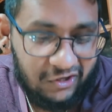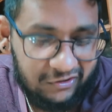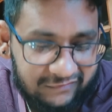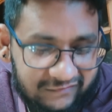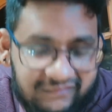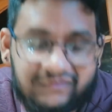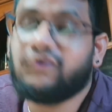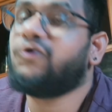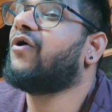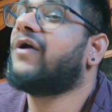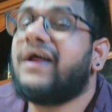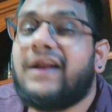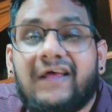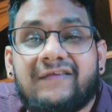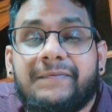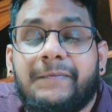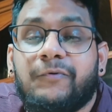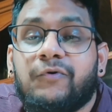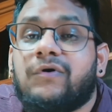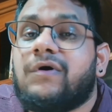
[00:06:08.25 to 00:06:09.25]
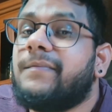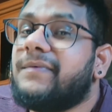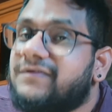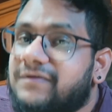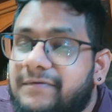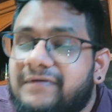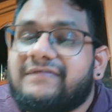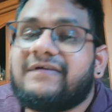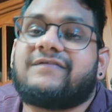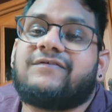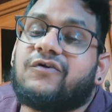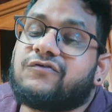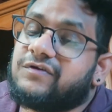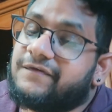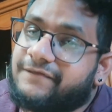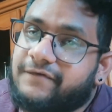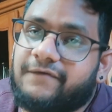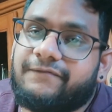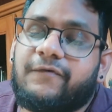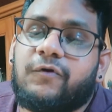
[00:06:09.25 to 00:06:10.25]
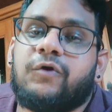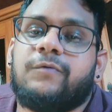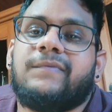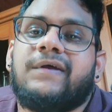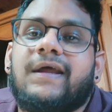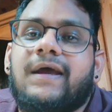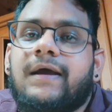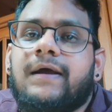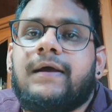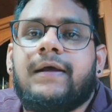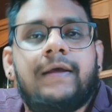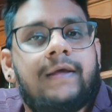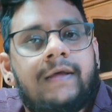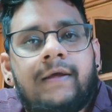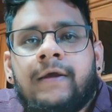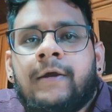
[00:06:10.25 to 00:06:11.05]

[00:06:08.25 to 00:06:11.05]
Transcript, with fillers: Don. See all of those people who comment on my TikTok if you're not following me there.